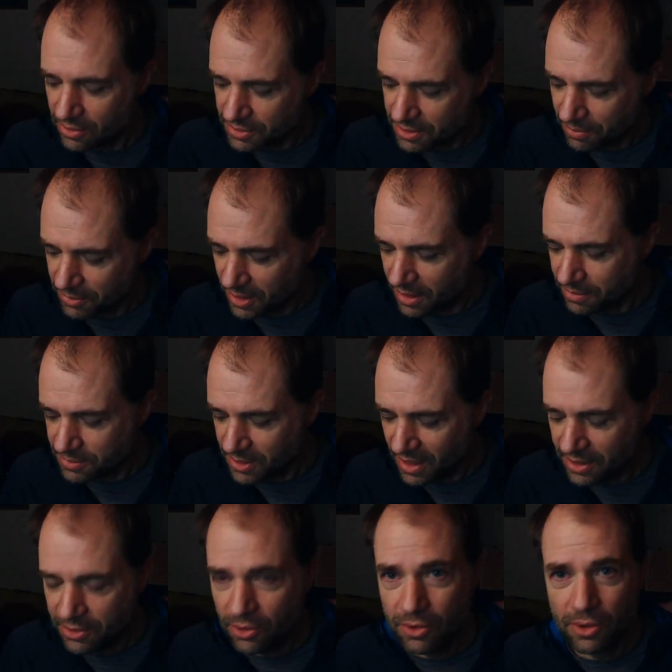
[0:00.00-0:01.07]
sometimes. I
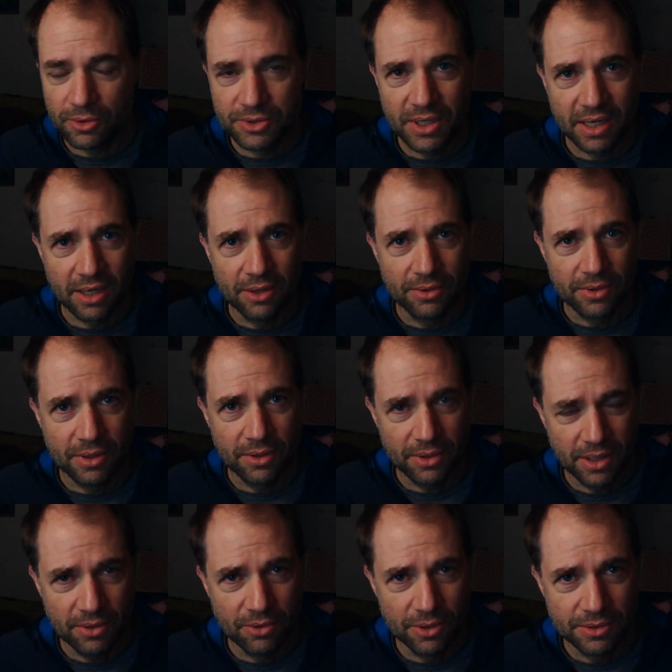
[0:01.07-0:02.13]
do go check out
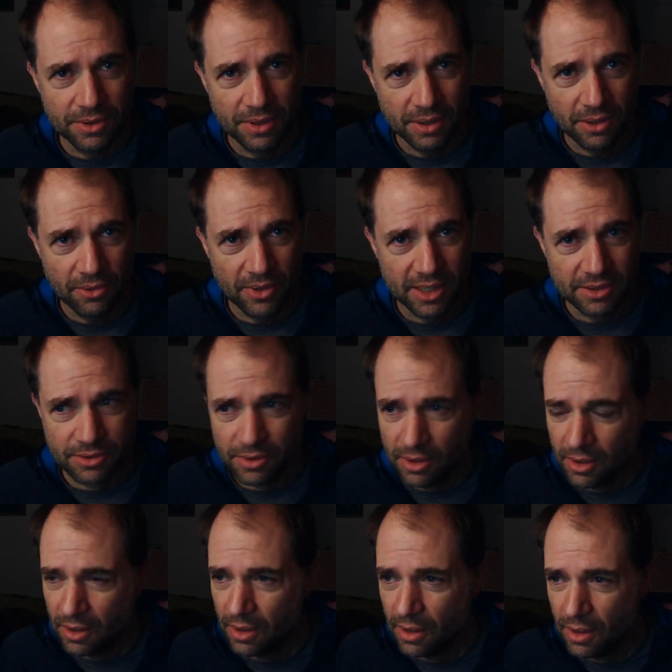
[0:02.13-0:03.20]
cathedrals in the US
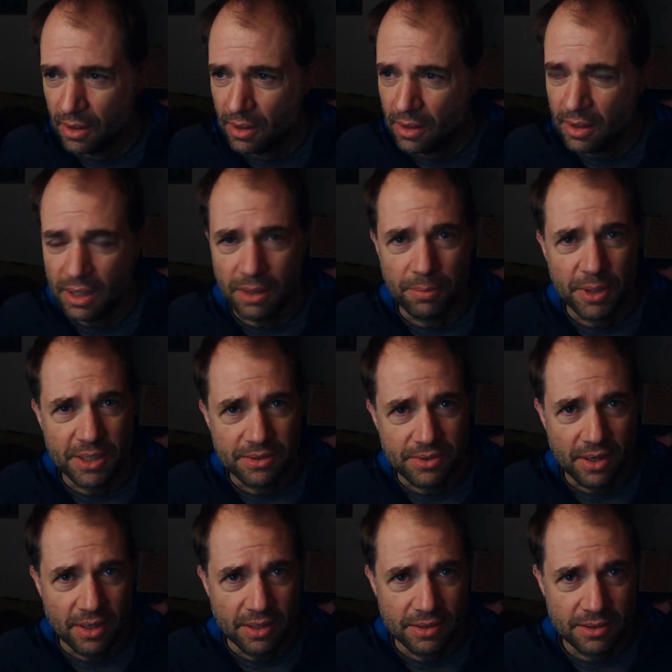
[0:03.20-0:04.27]
in big
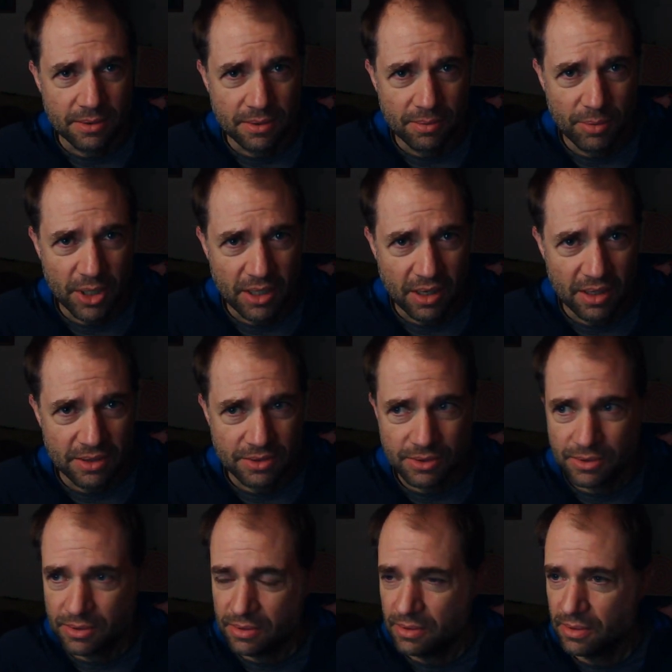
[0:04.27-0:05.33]
cities
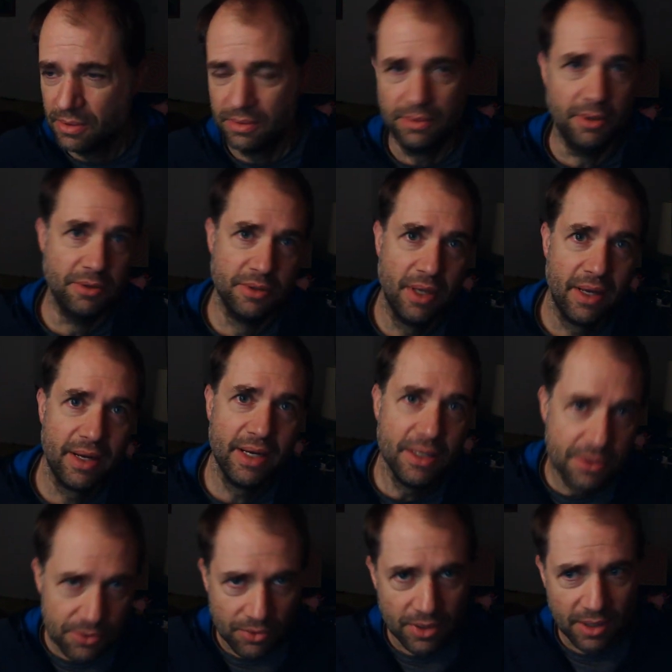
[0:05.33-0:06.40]
because there's a lot of
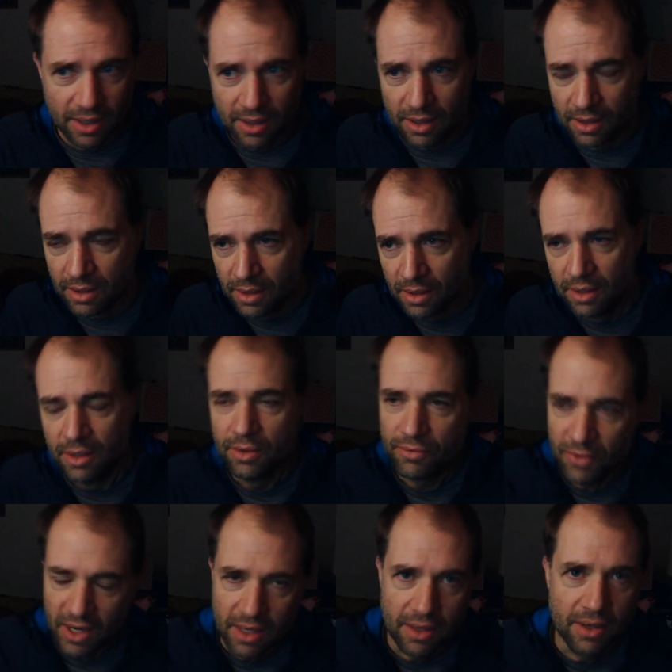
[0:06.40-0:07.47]
history there.
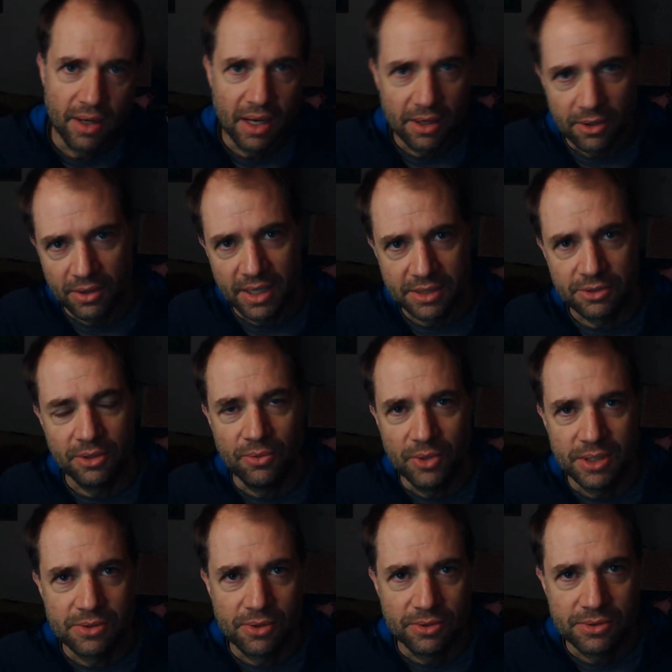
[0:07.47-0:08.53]
Fine. I don't actually
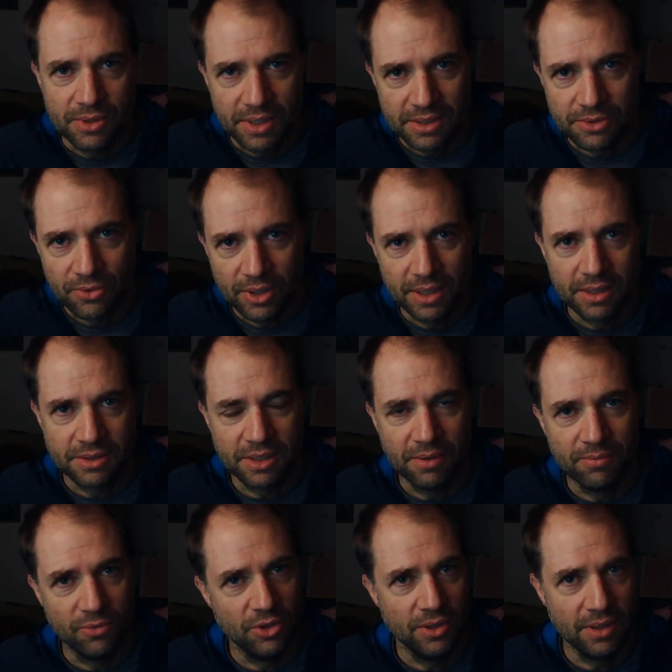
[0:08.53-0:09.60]
research the history because I'm
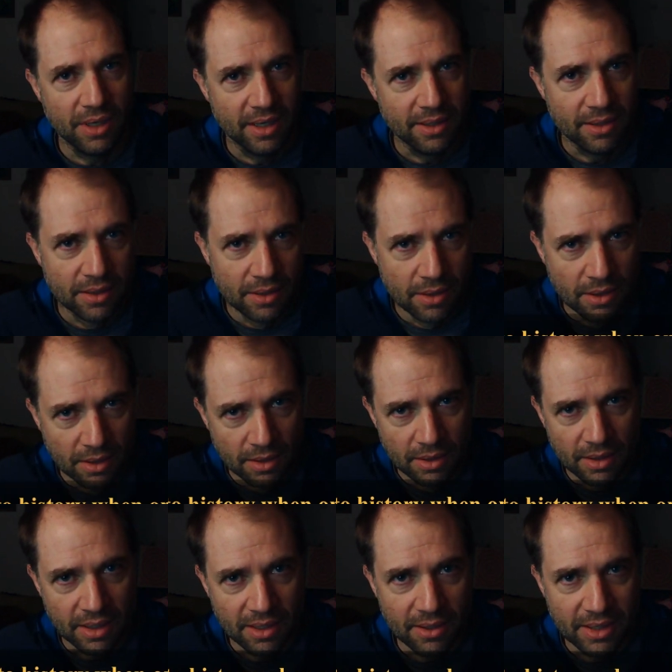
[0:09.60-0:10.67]
really not
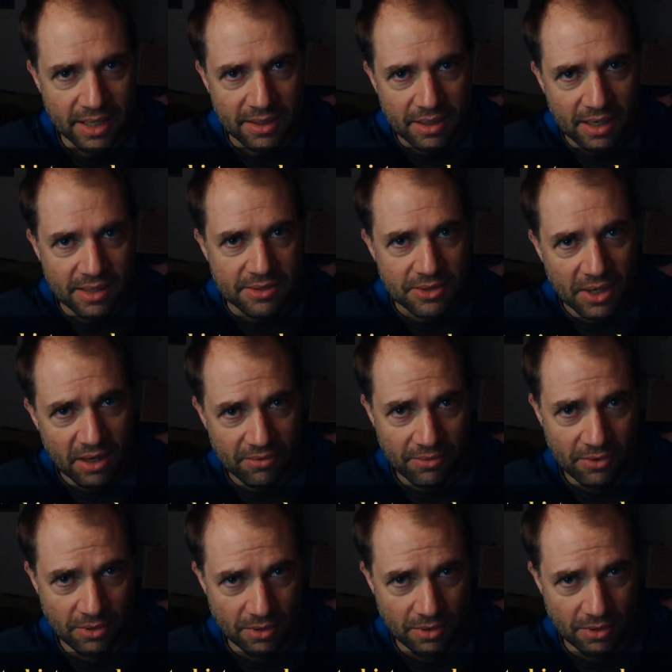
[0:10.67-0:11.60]
into that kind of stuff.